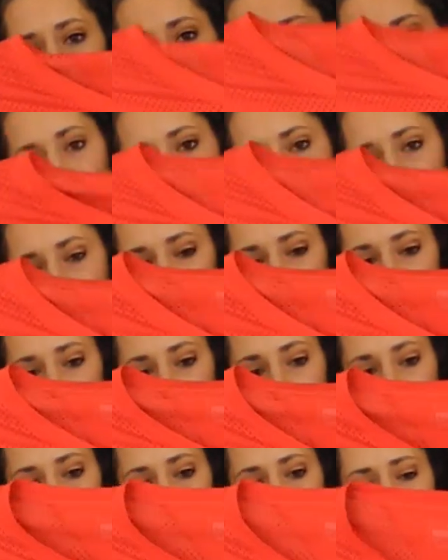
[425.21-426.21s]
leave it
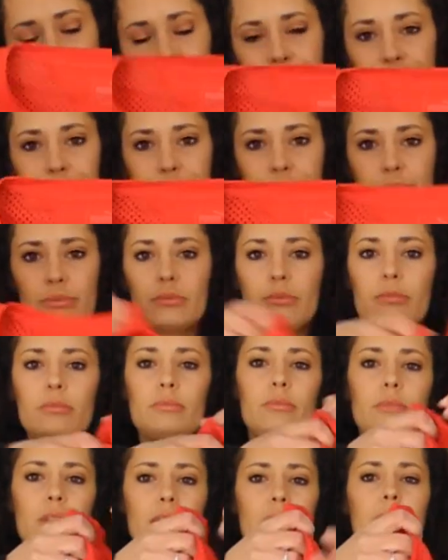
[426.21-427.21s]
loose.
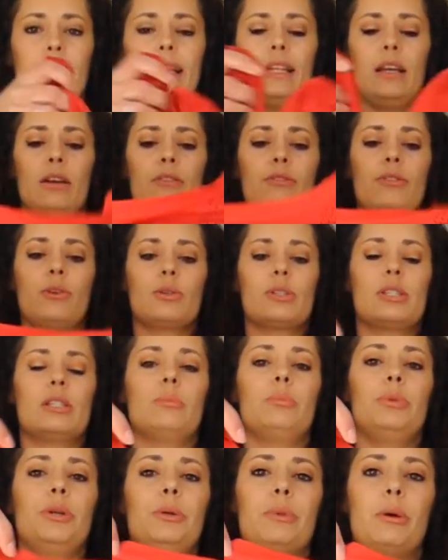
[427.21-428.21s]
And then of course
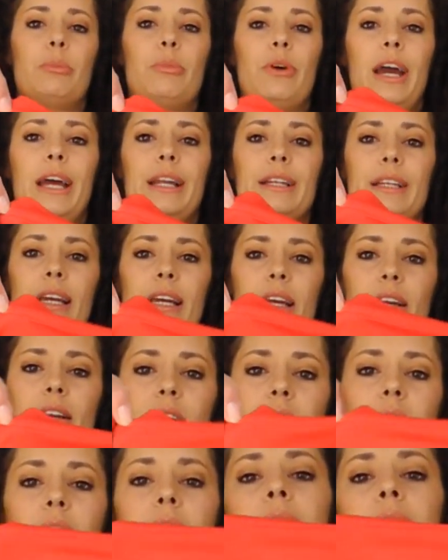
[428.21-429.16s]
the Puma branding